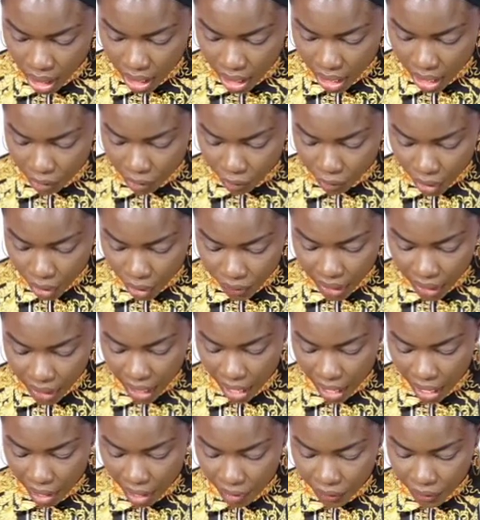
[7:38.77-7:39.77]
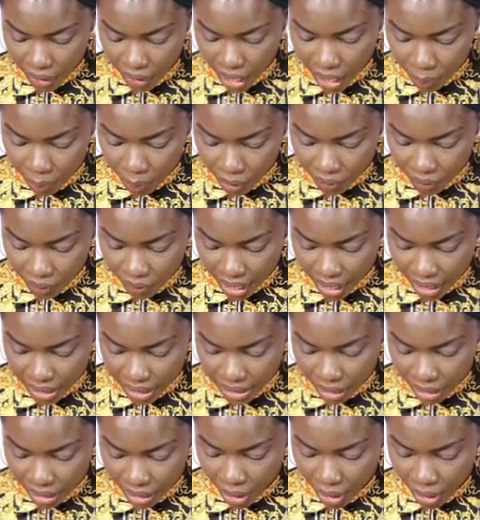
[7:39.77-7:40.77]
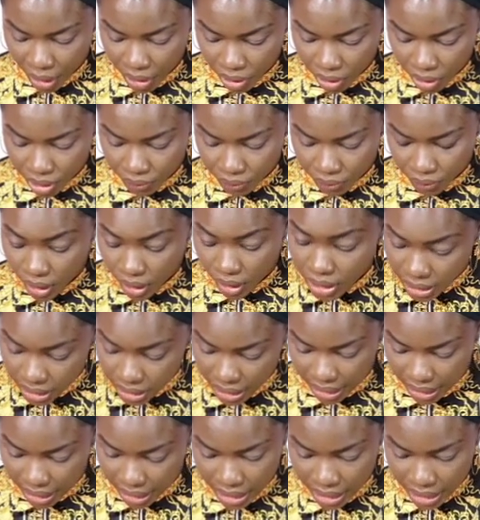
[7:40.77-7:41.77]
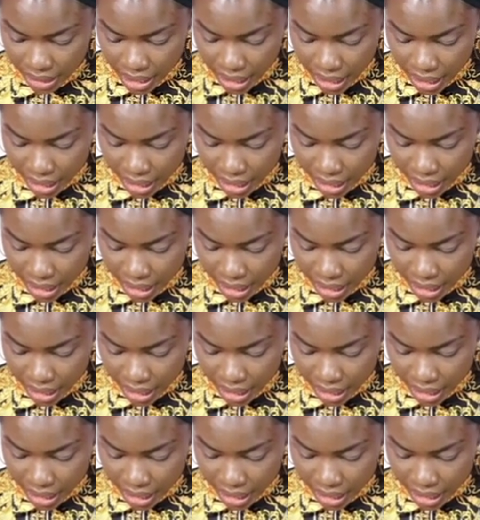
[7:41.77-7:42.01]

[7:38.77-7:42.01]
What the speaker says: involving healthcare providers and Red Cross volunteers